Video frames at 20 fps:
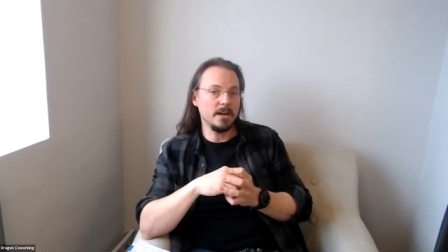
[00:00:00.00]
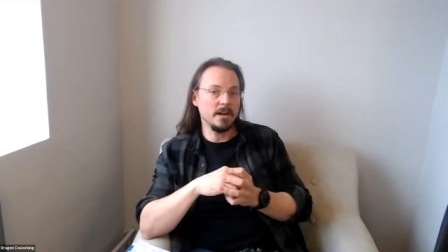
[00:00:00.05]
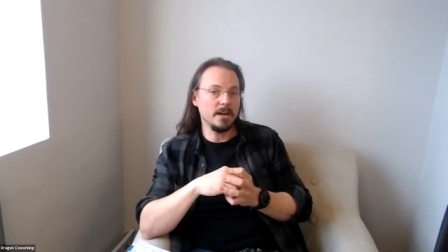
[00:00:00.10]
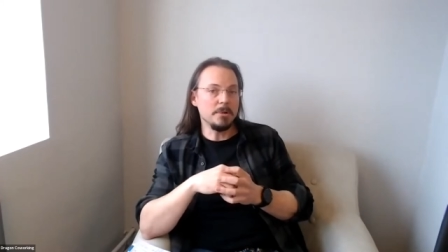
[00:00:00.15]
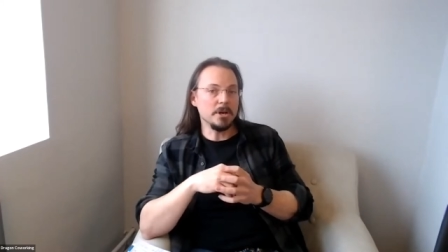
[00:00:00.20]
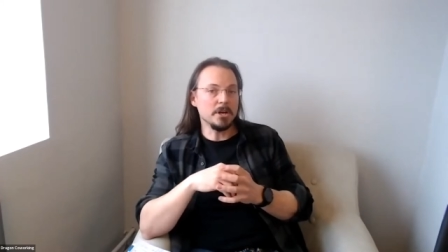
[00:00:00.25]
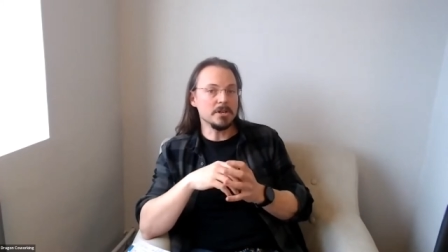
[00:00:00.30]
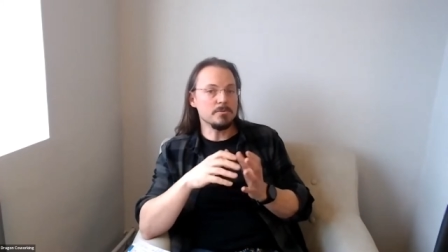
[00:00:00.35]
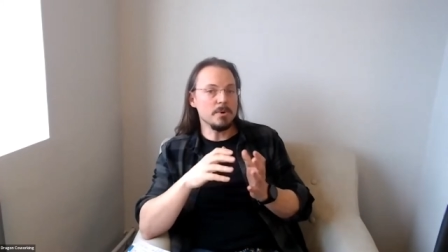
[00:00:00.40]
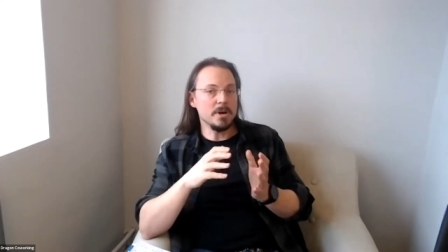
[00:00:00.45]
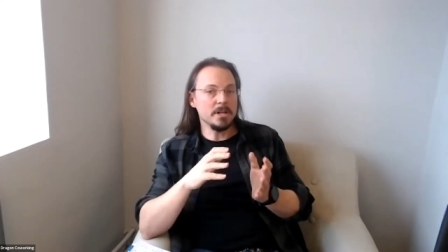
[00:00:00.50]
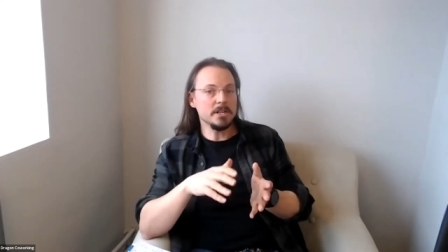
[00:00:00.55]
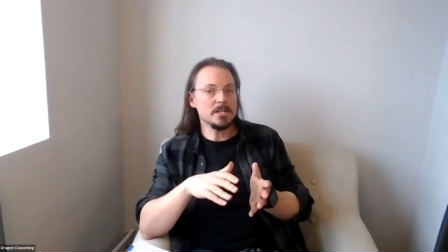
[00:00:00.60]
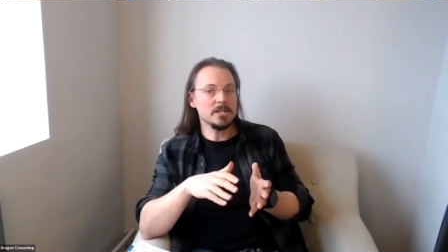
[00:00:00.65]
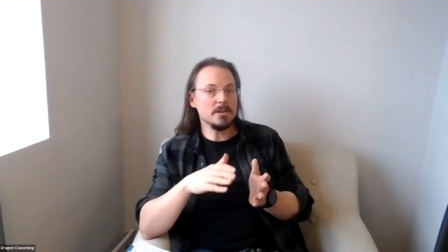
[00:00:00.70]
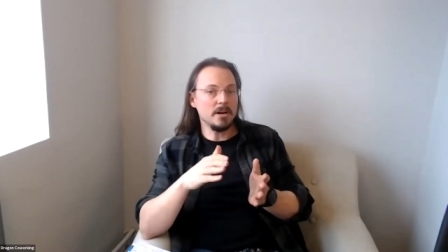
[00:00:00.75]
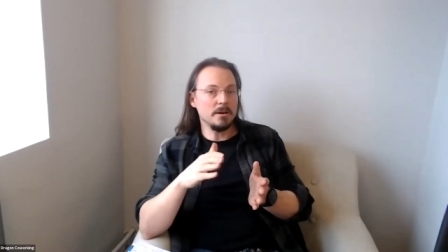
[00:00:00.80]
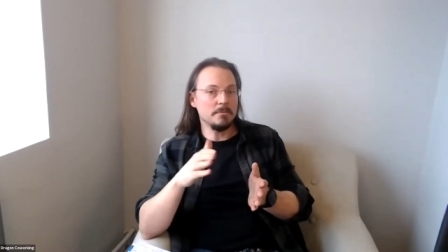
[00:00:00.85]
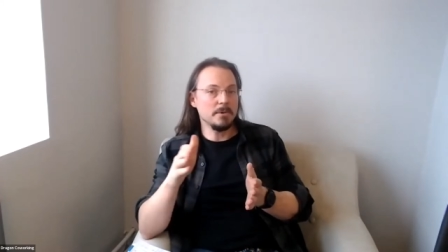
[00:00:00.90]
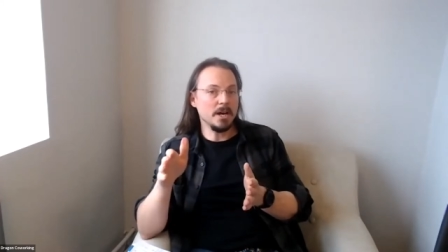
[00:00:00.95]
Because when the
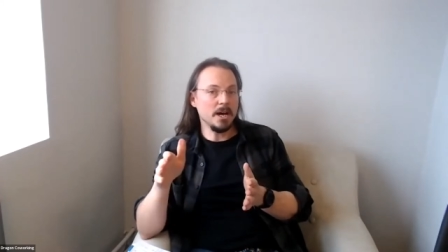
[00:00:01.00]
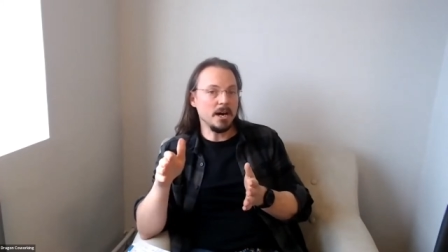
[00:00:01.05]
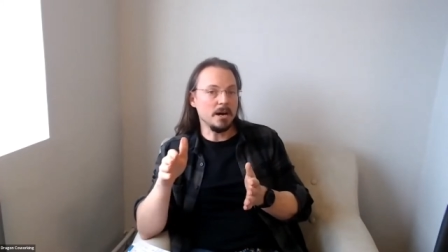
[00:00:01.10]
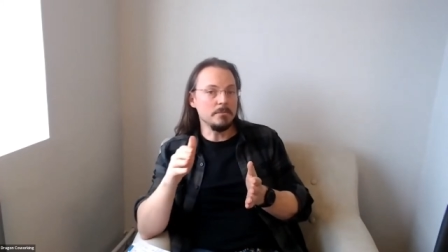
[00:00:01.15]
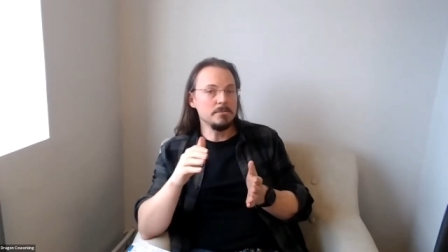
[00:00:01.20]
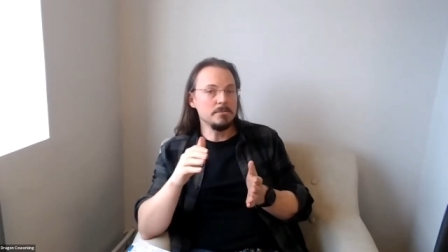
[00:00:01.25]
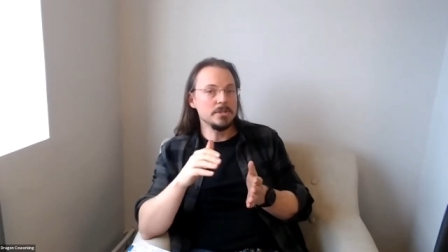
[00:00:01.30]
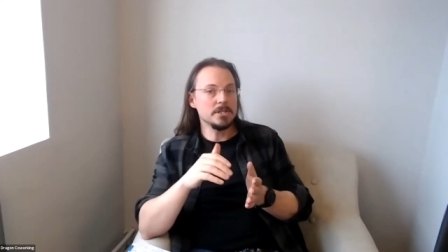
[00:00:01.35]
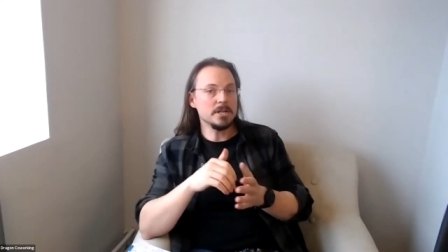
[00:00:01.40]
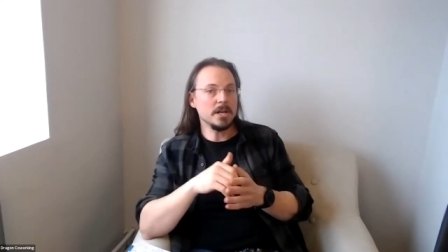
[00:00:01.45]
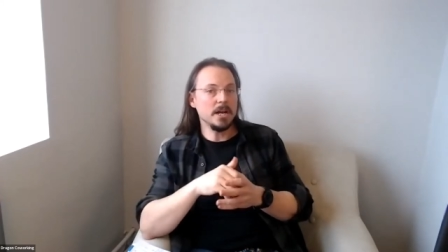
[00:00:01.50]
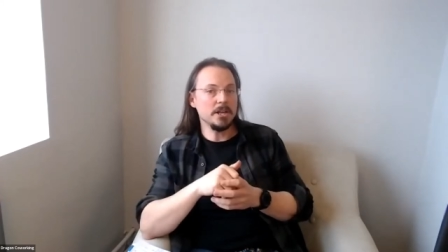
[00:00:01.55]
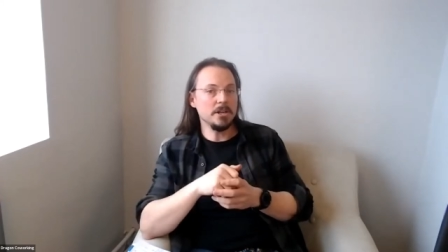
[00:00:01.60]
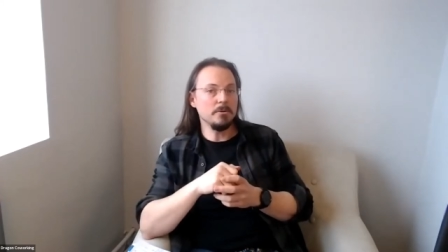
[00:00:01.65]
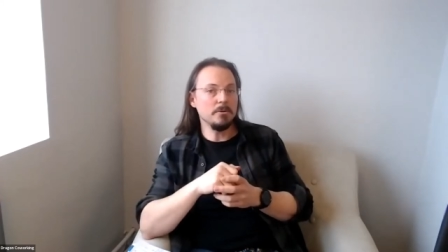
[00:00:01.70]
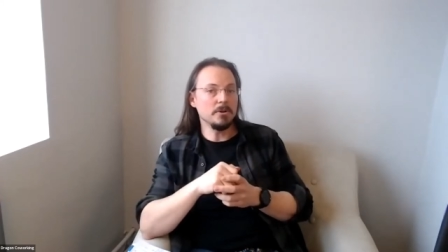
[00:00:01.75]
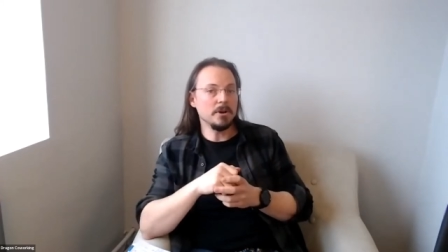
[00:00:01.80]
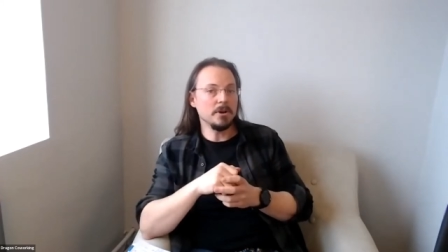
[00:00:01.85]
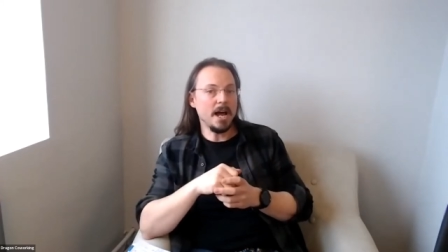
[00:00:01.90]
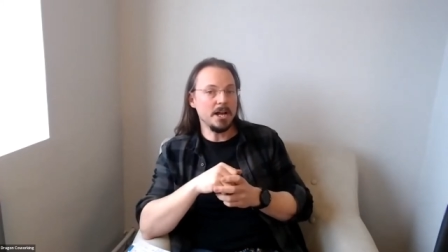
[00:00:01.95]
time comes and
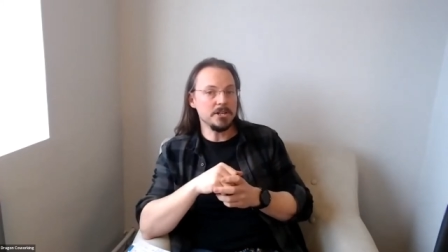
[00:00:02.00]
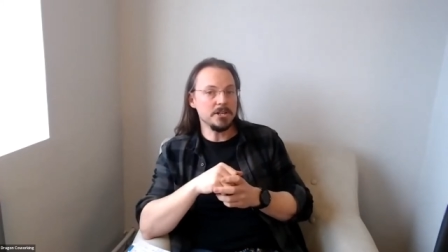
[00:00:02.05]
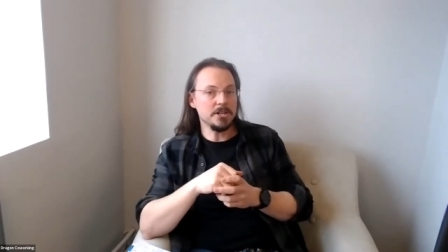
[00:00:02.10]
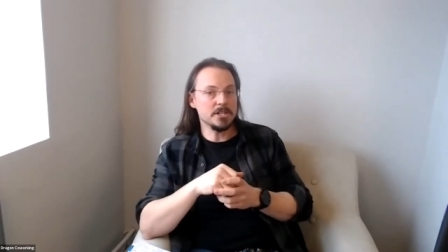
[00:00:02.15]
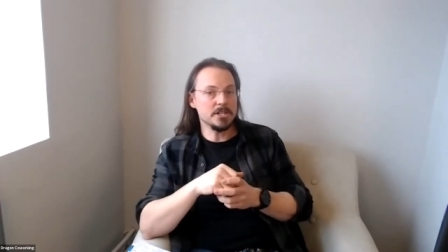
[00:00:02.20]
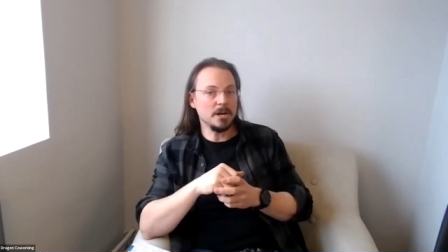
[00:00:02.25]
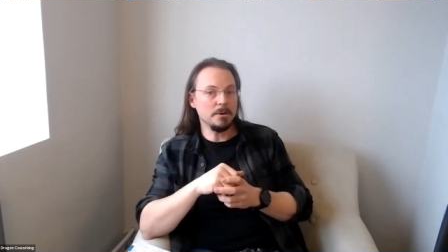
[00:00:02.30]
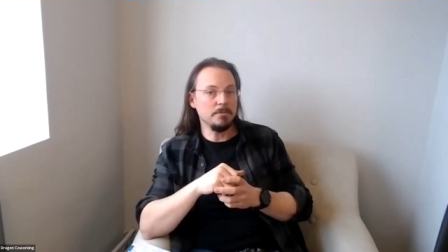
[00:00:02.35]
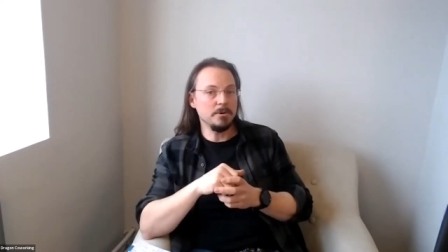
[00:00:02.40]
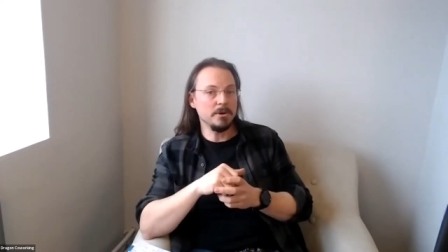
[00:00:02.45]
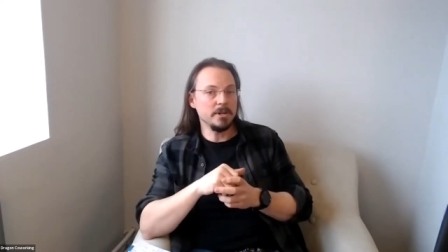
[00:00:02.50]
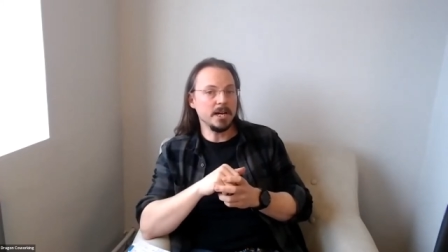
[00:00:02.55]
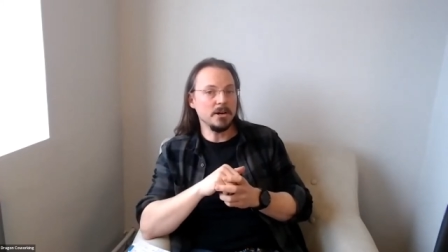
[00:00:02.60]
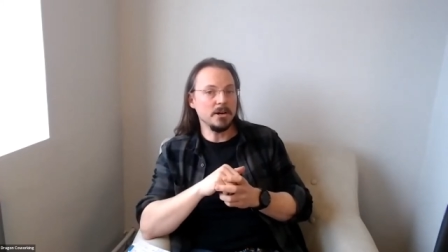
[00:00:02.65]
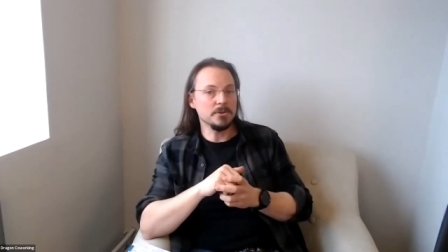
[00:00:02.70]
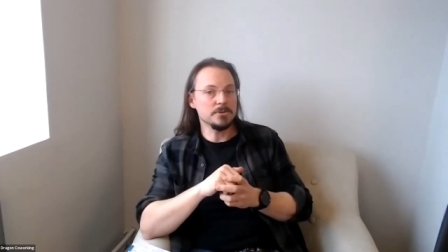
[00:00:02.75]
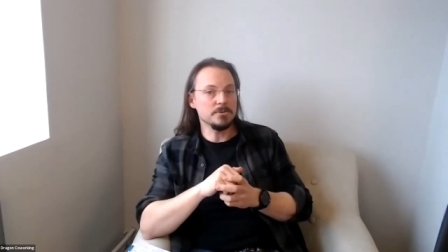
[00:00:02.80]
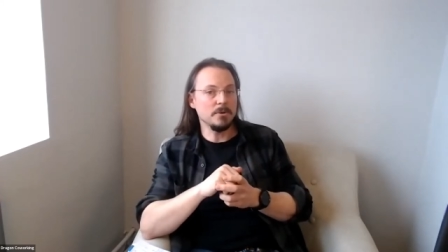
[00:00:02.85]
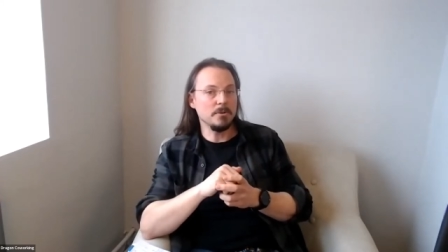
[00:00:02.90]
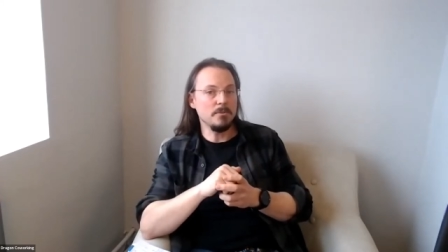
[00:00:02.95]
you want to actually start putting that
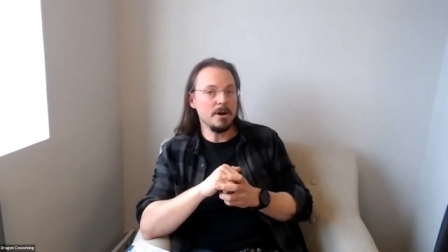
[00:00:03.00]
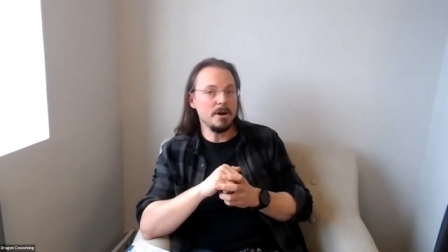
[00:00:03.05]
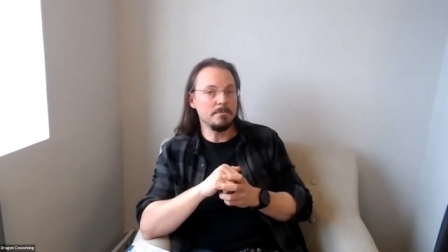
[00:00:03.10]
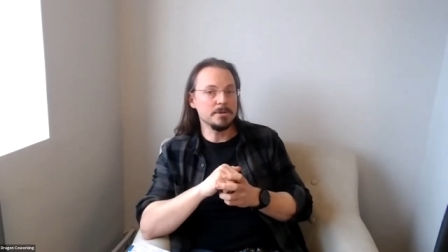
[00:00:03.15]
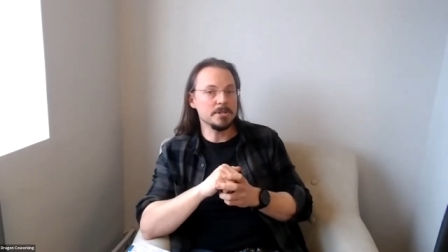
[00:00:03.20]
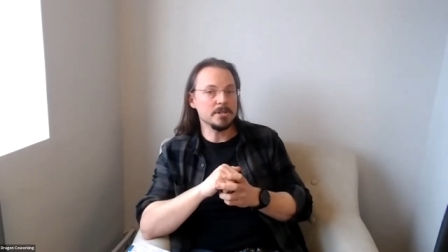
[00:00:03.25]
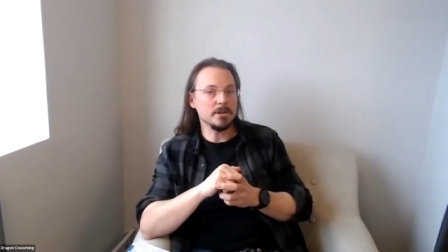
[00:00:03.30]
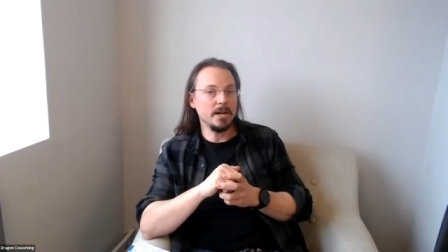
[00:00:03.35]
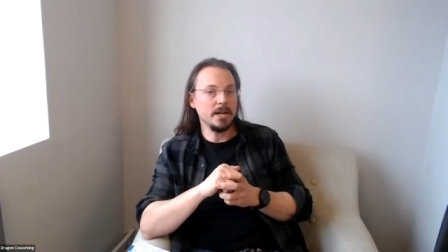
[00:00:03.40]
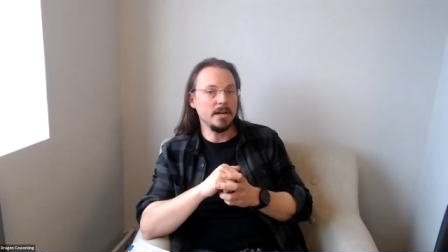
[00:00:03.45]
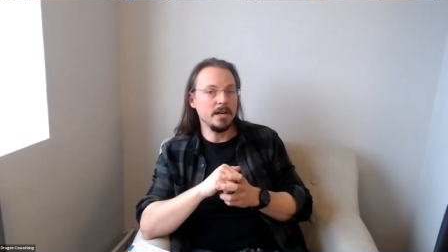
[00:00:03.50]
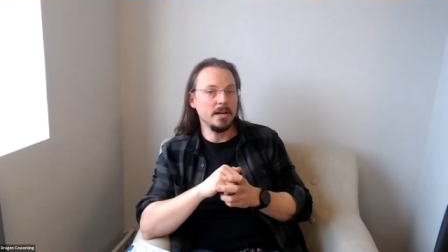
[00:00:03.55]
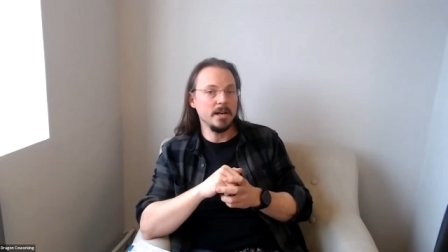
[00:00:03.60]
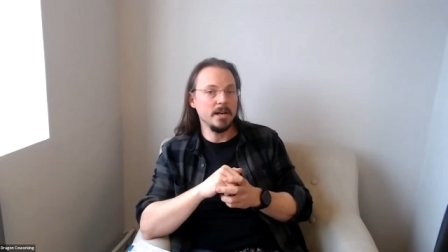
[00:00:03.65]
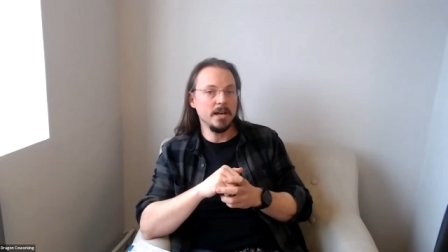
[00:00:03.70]
onto a website,